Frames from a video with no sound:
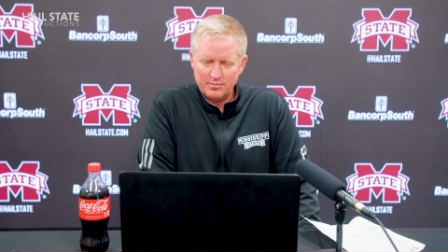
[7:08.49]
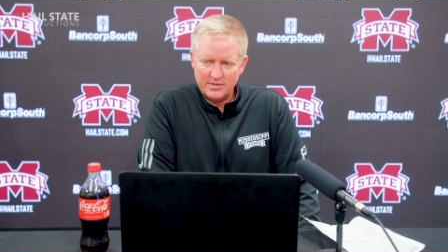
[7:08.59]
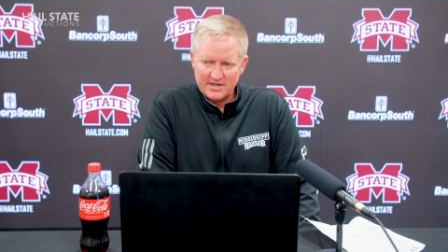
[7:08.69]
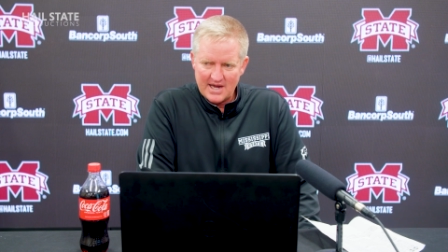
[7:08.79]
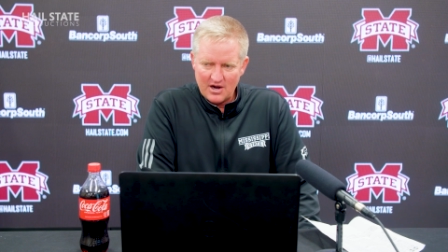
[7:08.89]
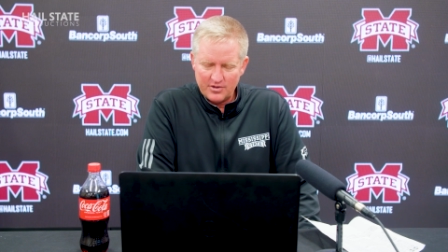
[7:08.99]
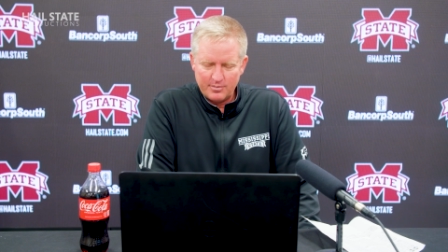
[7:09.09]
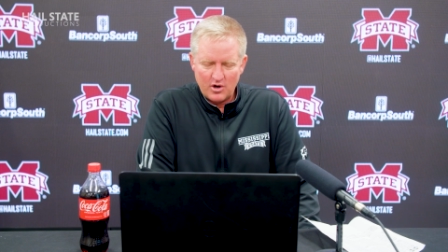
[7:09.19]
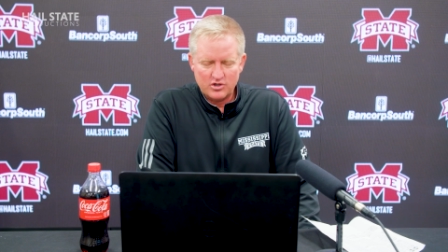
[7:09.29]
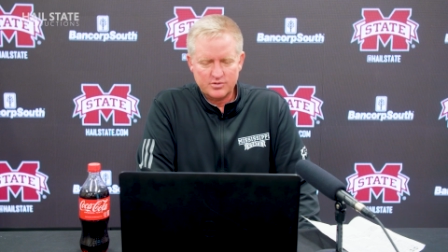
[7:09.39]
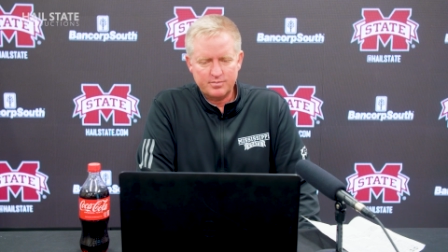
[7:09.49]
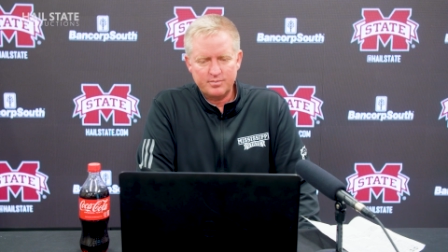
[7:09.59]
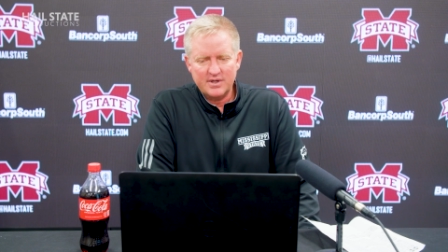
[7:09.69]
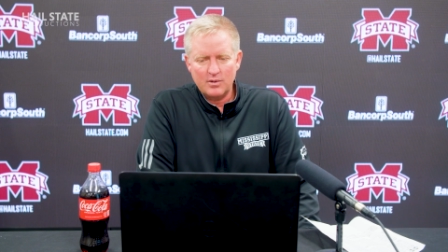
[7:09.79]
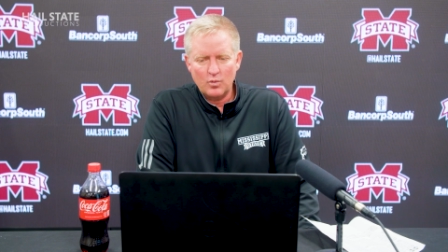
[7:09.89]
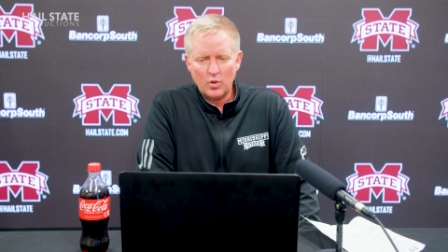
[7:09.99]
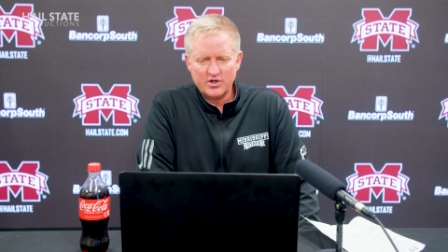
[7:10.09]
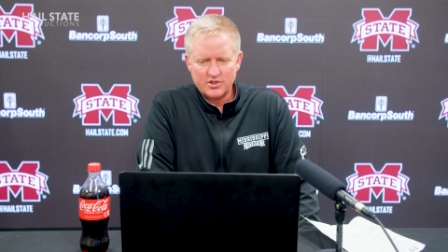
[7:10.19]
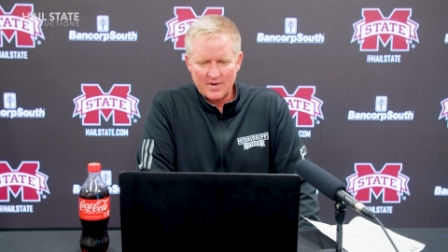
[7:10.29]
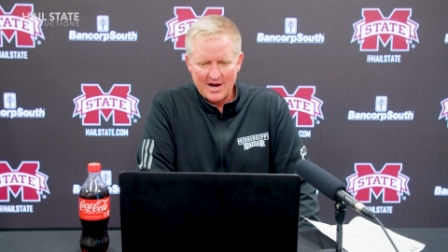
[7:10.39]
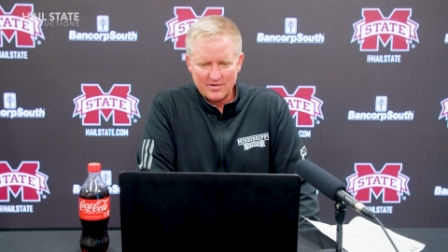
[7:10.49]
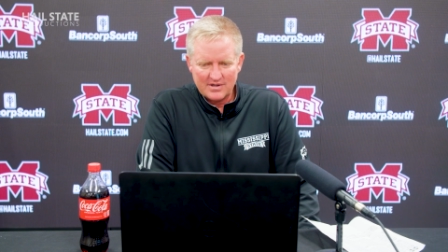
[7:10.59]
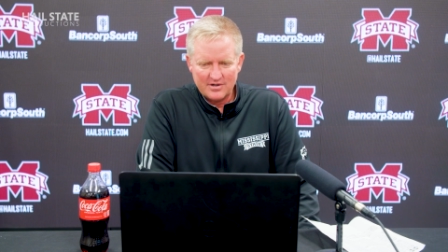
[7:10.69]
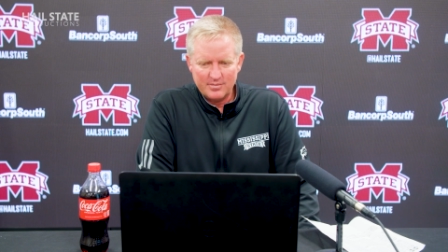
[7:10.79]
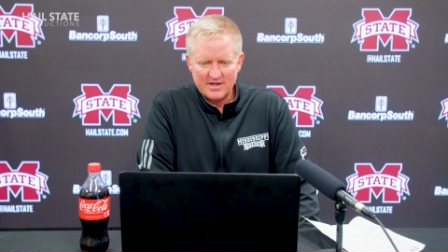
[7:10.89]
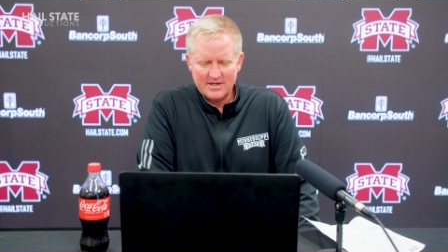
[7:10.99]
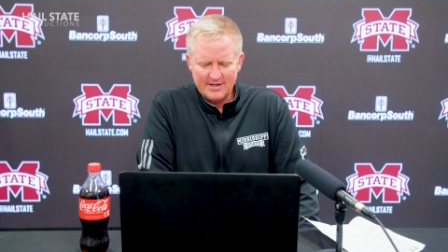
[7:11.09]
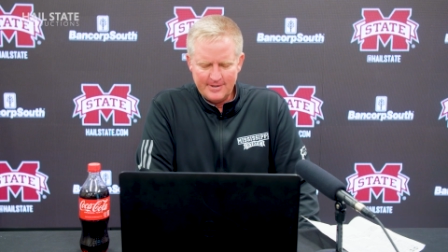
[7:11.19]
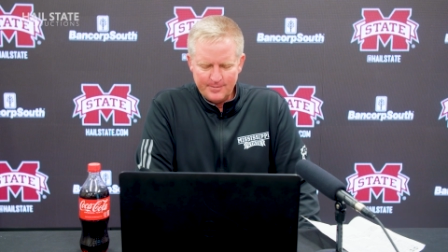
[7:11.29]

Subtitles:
But now the ball's being worked around a little bit.